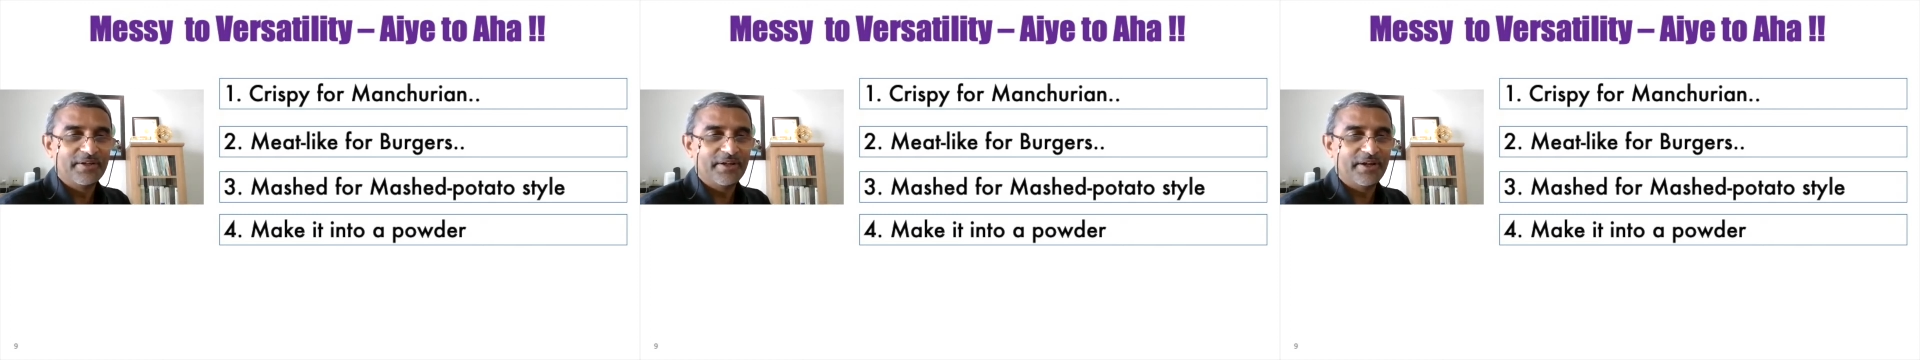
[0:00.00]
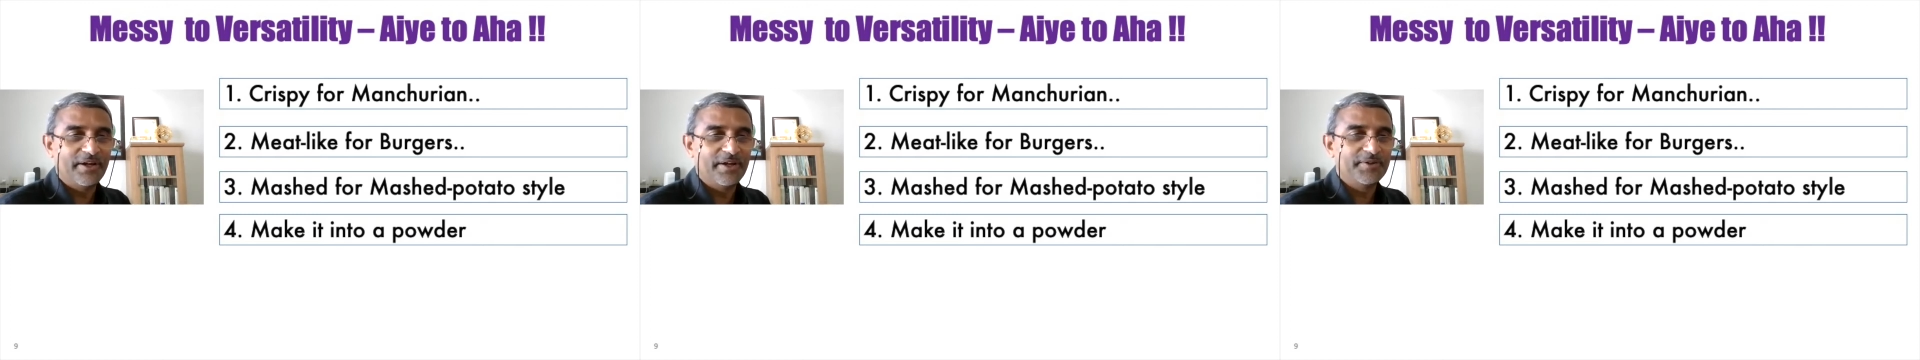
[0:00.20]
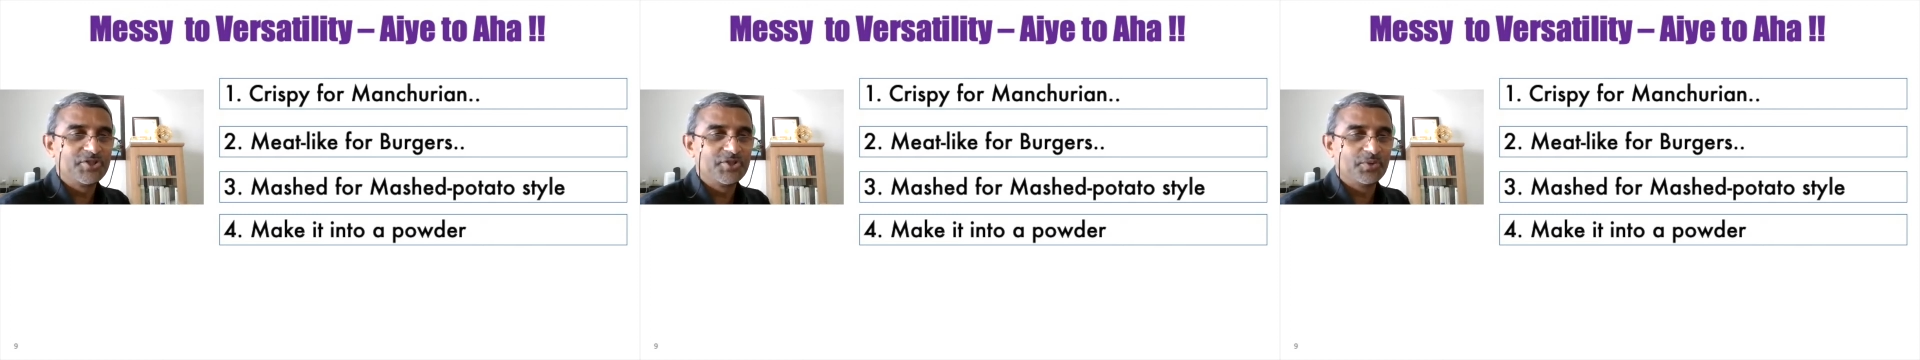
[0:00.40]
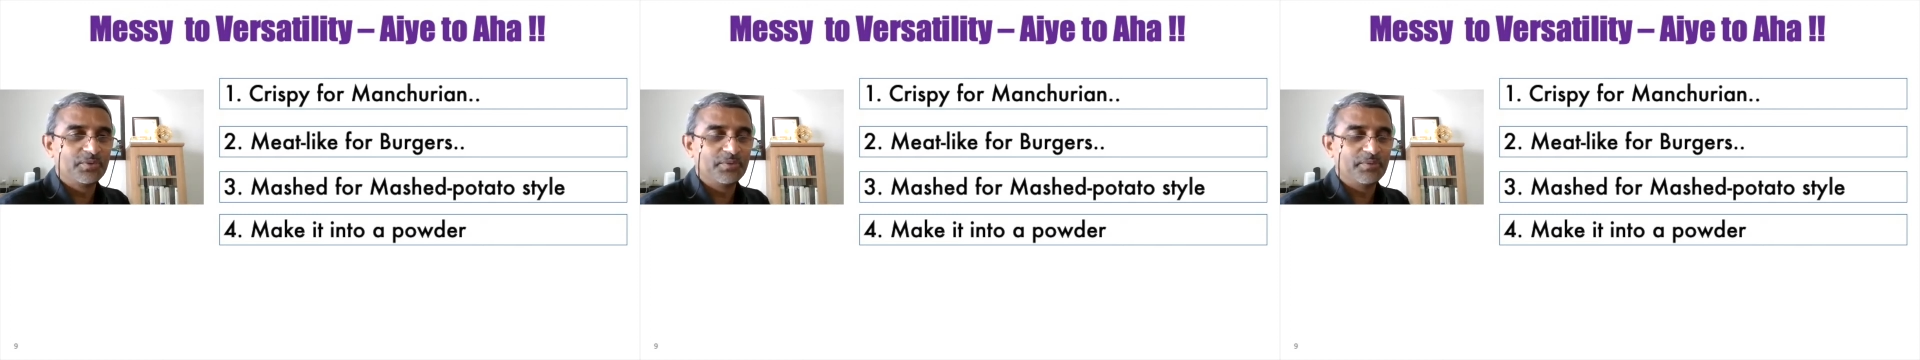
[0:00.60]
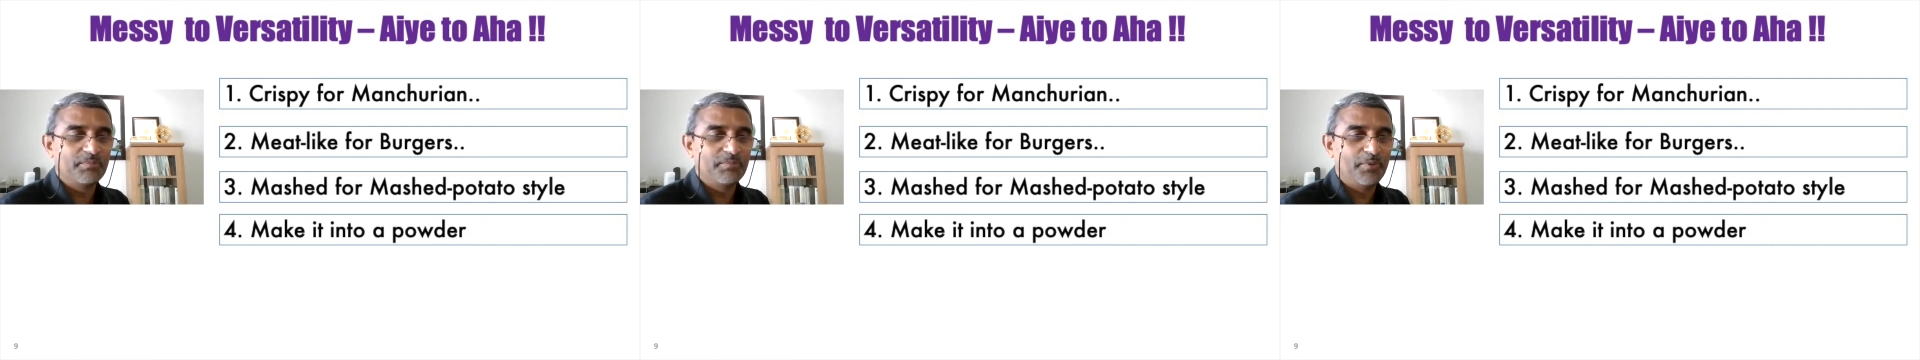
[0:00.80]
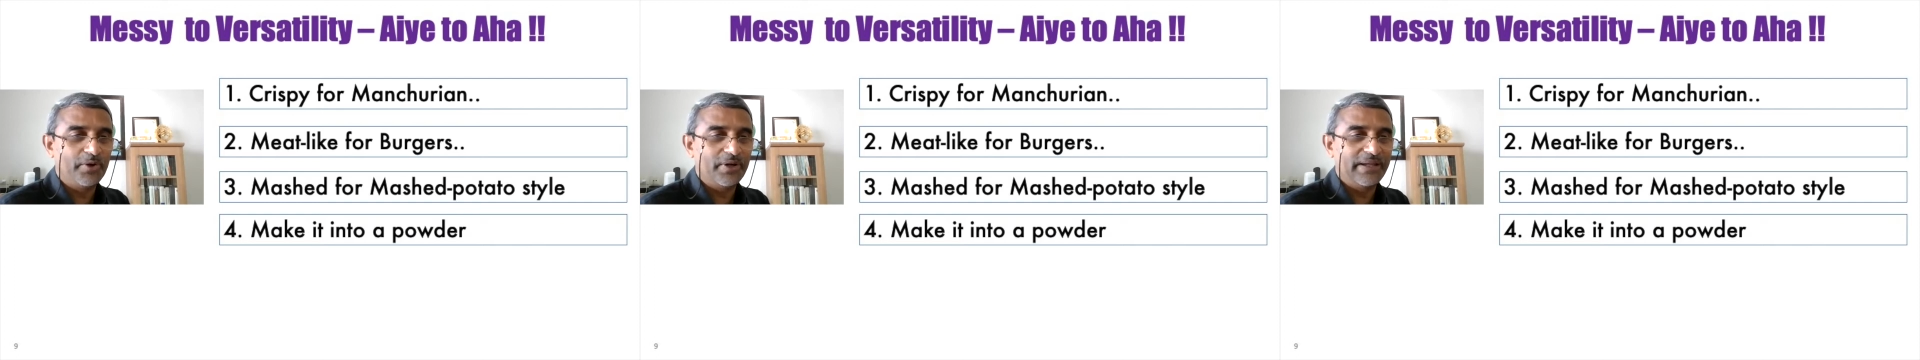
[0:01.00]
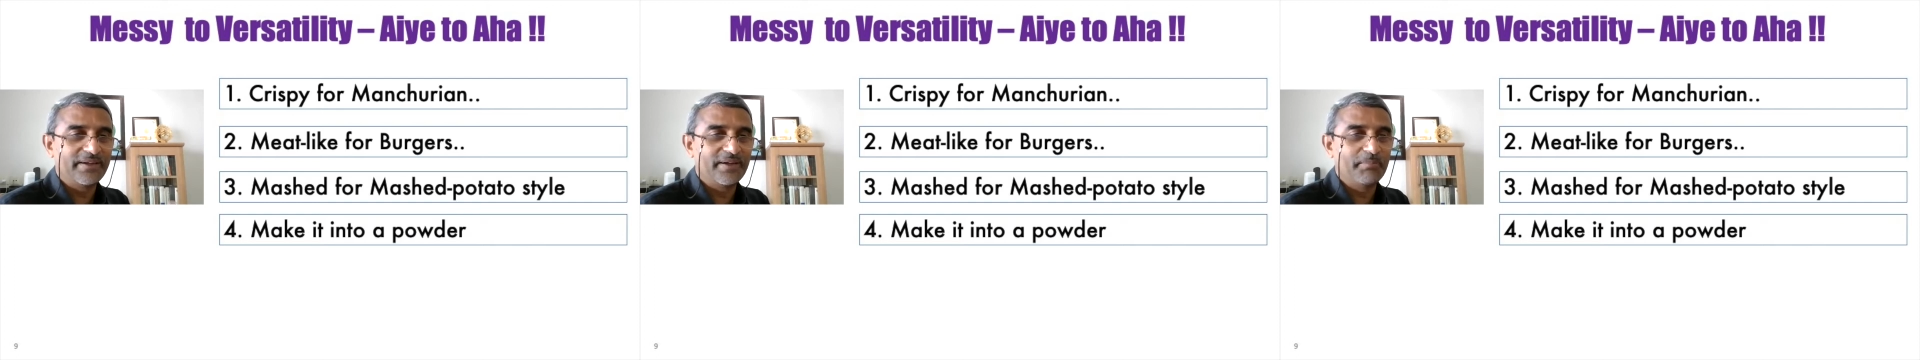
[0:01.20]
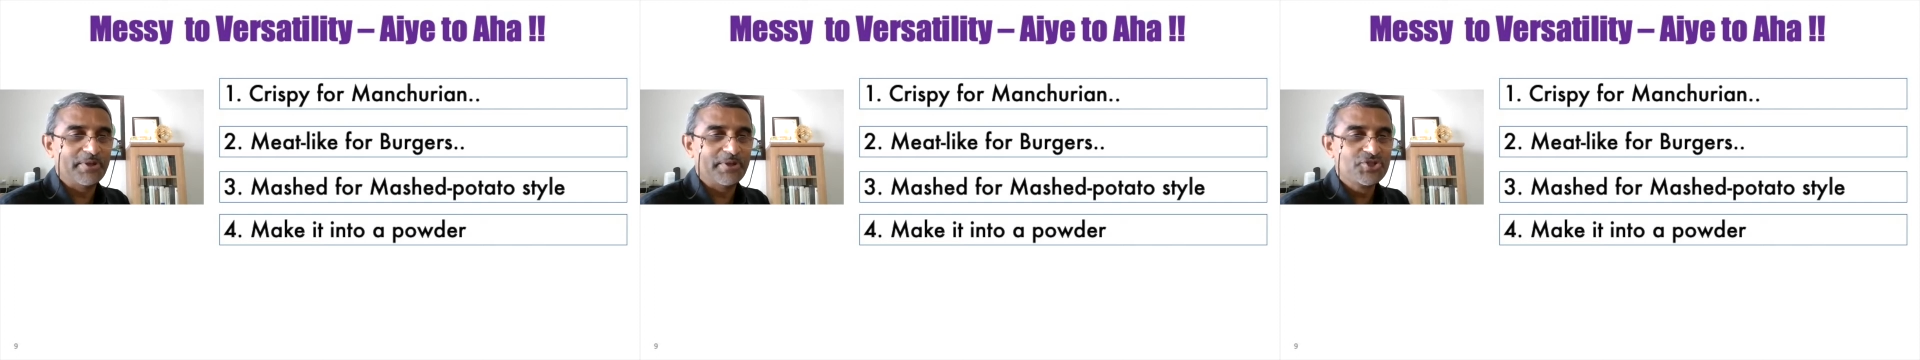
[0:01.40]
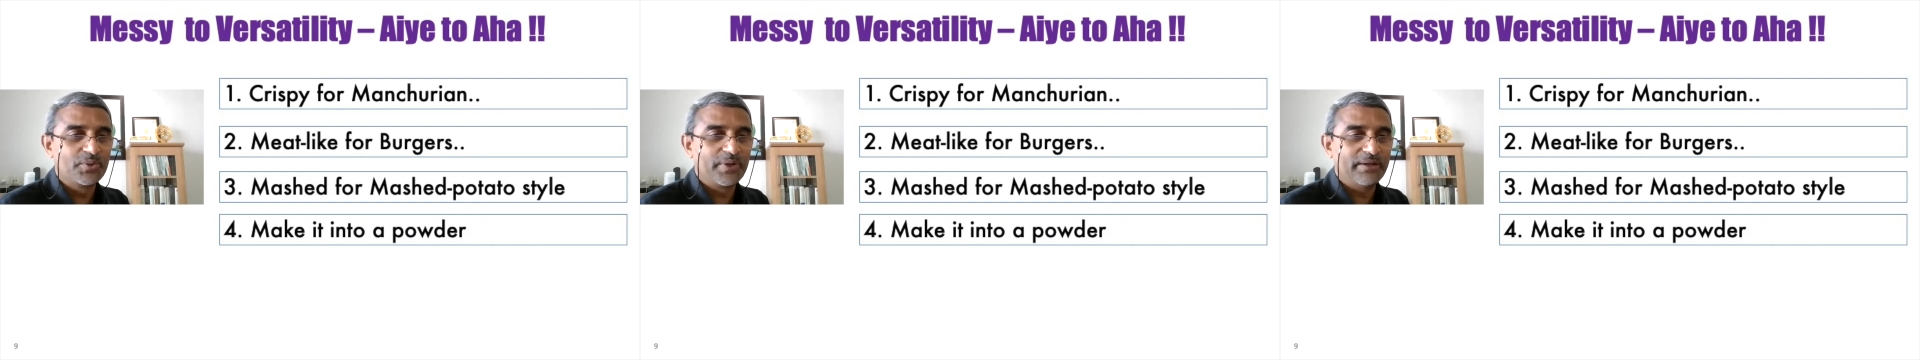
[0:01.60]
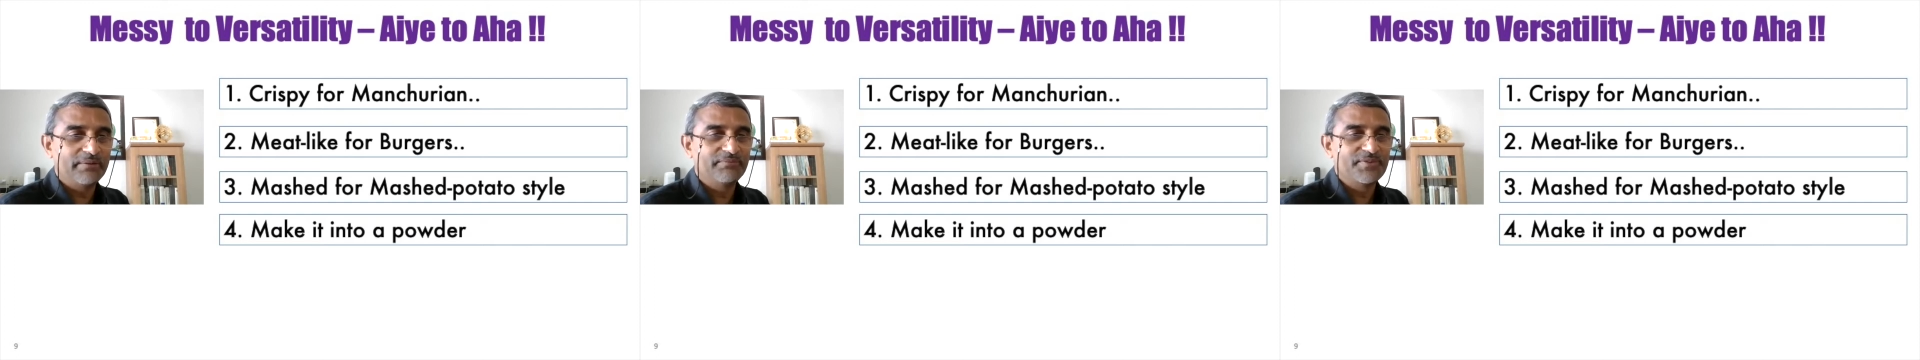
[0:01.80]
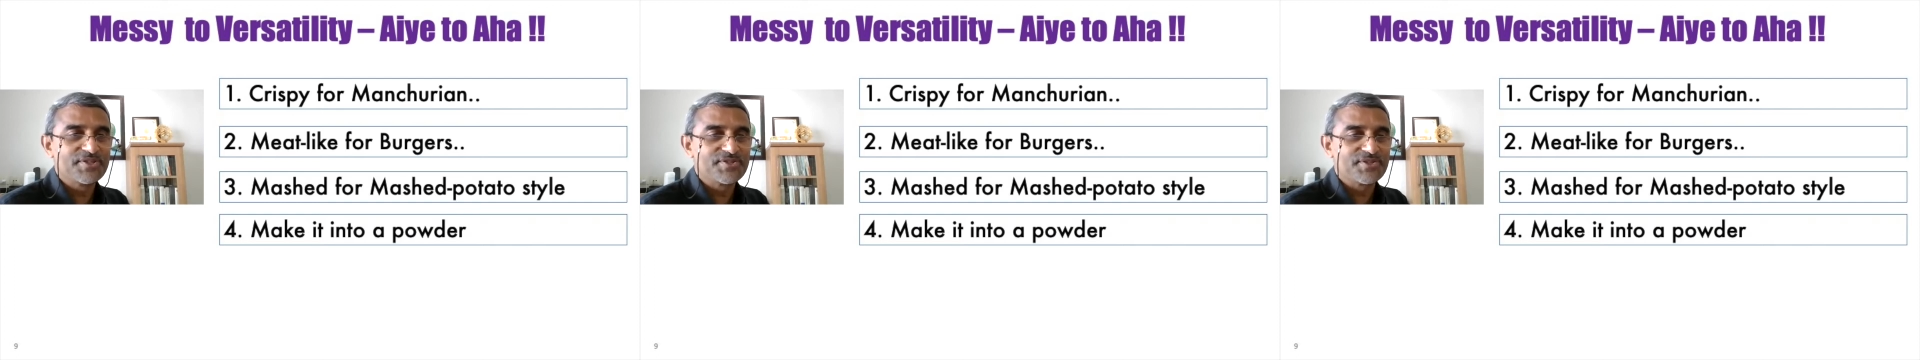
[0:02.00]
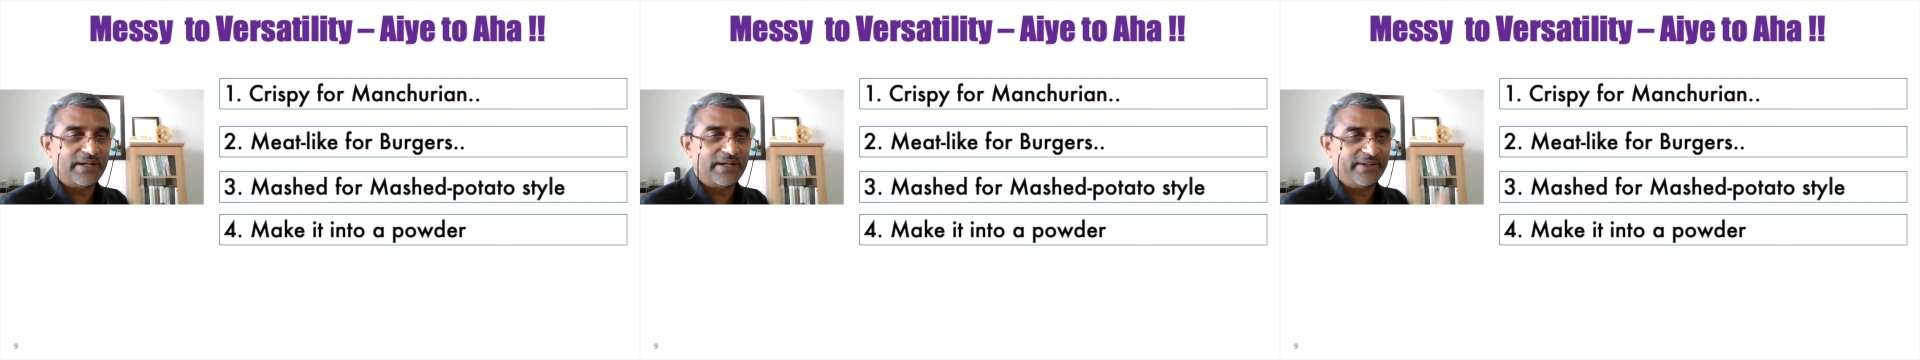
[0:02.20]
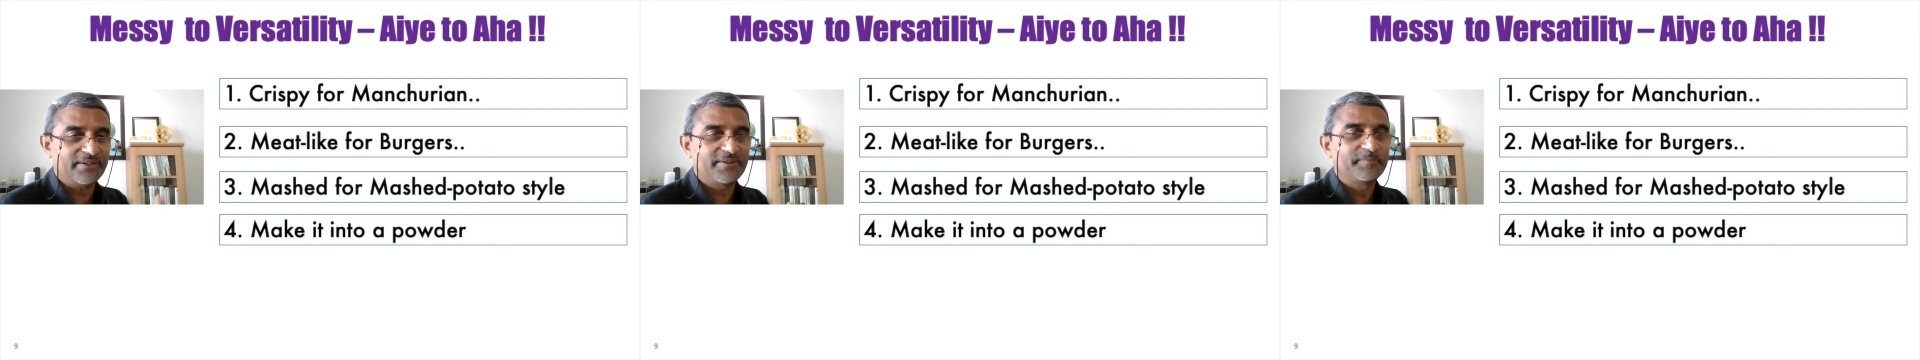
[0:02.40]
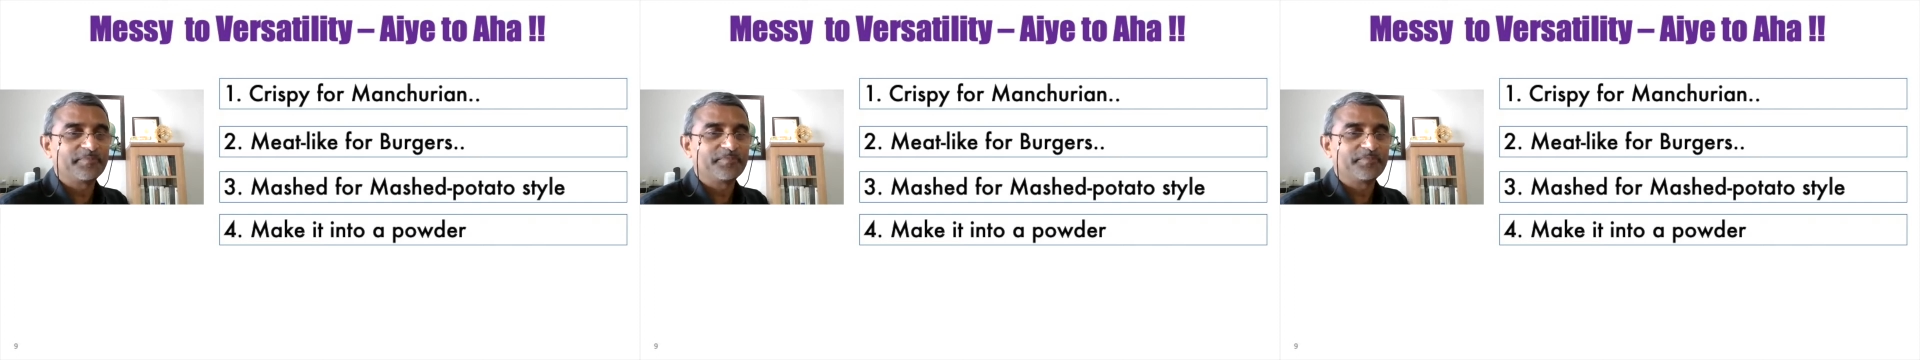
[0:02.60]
uh, to more like a Manchurian, which is katak,